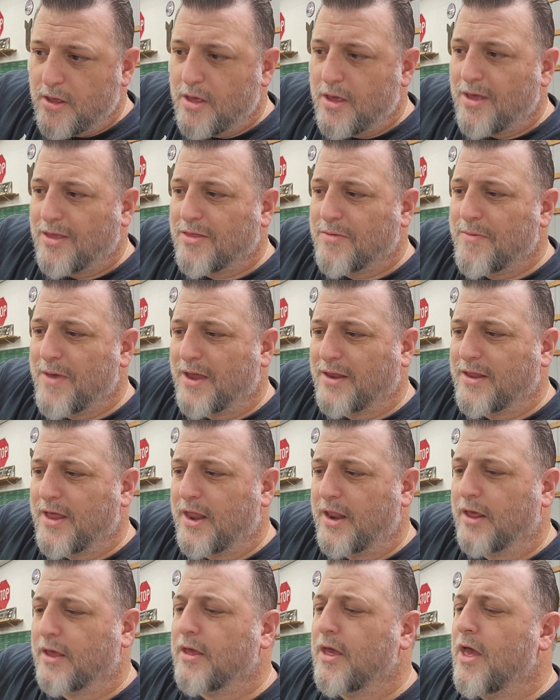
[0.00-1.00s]
It's
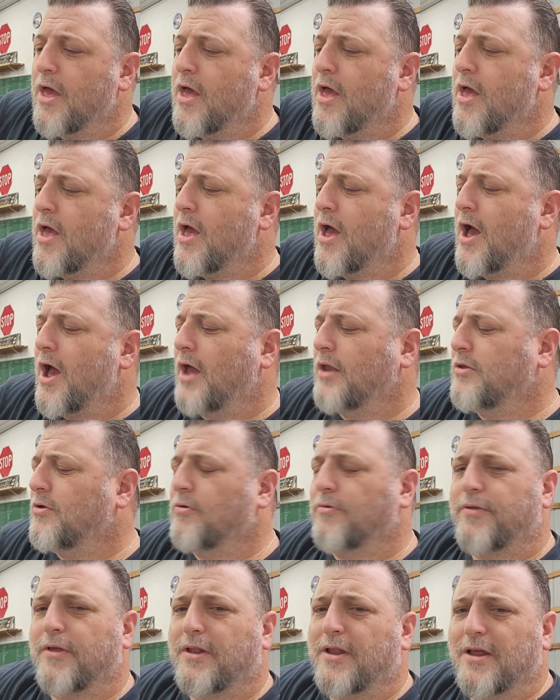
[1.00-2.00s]
magnetic. I don't
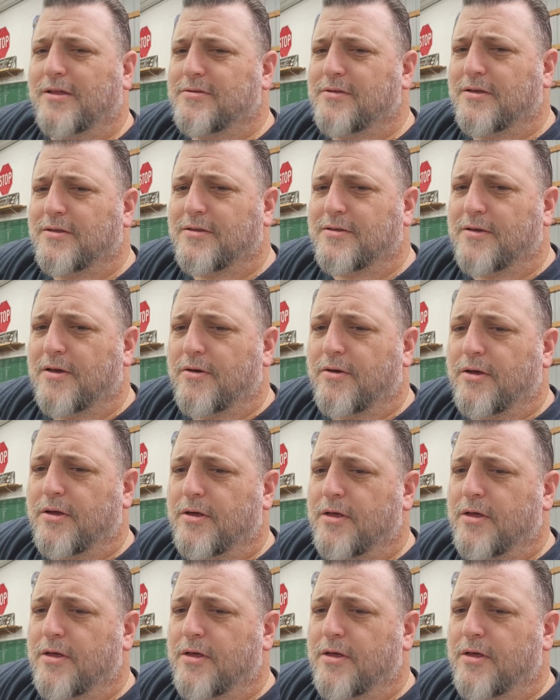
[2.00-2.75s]
think that's necessary.